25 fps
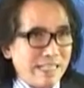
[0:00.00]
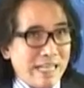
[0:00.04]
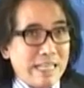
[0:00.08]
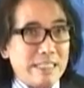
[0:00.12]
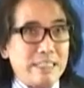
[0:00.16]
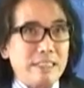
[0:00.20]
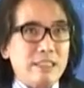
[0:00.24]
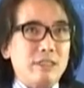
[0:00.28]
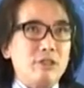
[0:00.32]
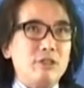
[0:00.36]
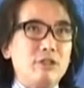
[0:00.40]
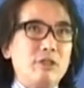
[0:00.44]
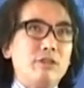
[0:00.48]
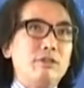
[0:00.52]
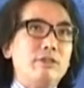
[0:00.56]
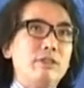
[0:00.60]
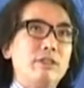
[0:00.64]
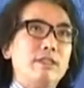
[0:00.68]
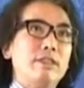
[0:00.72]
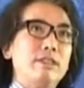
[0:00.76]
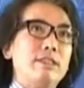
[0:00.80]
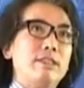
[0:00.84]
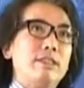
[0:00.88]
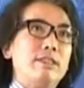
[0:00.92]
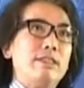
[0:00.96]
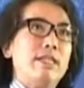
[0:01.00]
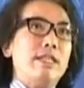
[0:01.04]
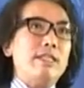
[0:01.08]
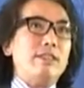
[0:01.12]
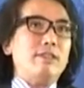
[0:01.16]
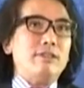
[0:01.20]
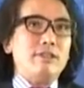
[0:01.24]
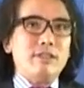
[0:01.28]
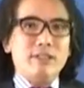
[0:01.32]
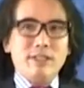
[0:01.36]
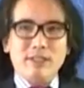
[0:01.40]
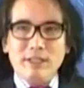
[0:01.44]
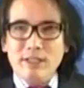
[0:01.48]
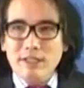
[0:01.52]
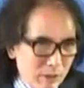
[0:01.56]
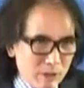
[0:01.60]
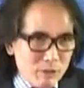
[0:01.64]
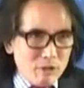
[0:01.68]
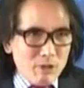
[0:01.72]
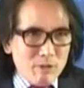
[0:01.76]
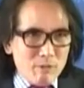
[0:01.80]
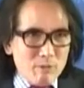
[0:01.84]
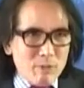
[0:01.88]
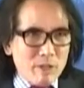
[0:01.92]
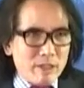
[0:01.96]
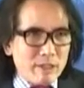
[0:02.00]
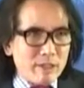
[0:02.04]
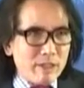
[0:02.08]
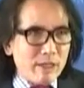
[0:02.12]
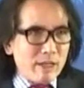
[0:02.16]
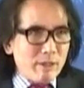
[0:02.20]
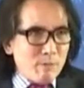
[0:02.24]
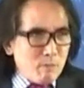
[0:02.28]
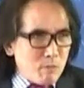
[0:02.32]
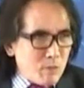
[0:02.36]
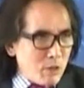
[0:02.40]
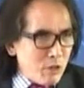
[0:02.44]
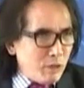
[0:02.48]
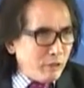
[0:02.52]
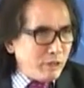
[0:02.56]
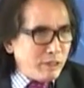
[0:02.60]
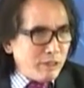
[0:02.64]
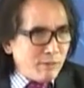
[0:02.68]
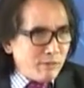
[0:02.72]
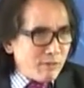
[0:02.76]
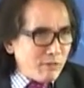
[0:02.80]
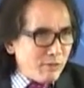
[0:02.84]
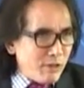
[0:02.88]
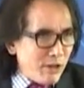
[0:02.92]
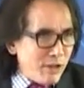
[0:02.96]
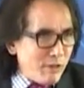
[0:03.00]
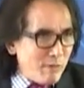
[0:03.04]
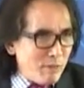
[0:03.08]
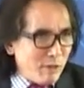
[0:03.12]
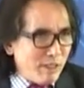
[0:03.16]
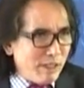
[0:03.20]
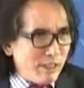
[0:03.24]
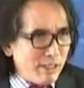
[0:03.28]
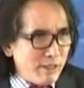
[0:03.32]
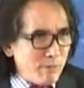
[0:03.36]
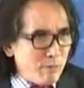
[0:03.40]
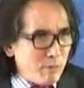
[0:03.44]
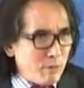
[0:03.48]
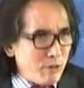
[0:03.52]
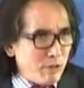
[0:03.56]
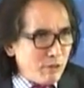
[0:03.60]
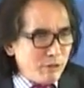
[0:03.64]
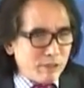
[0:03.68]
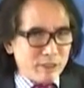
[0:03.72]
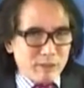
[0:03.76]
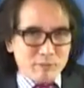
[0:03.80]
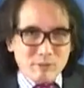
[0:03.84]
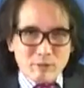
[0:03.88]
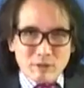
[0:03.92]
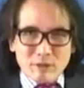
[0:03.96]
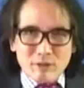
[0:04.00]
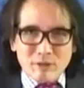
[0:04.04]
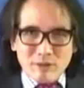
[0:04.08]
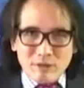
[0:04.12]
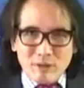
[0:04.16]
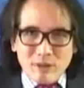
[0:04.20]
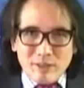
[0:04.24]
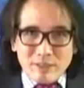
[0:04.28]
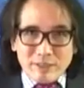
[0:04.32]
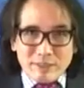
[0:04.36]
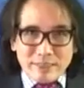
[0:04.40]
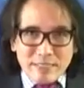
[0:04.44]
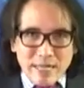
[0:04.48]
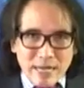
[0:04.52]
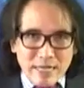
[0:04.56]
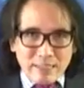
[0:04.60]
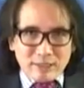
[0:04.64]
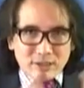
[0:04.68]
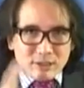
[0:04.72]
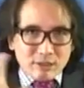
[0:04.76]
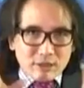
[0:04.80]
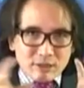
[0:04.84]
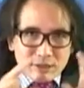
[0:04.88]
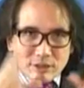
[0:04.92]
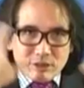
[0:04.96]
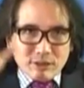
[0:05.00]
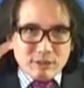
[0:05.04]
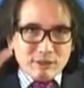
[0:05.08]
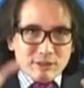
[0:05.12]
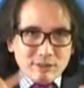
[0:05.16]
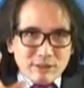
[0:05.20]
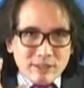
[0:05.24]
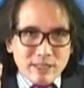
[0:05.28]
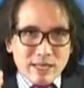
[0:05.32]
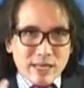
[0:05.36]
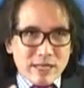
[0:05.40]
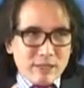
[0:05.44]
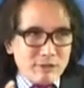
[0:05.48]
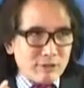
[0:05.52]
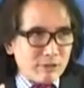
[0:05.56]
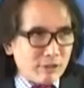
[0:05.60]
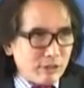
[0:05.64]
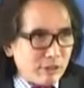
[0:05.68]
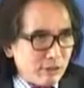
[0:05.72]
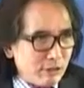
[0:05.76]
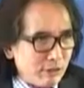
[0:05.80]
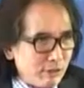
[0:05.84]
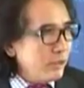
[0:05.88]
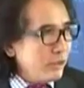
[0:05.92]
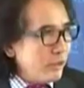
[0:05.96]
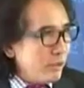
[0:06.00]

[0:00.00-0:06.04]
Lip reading: a catatonic state. When you're being abusive, verbally abusive, you're not that angry.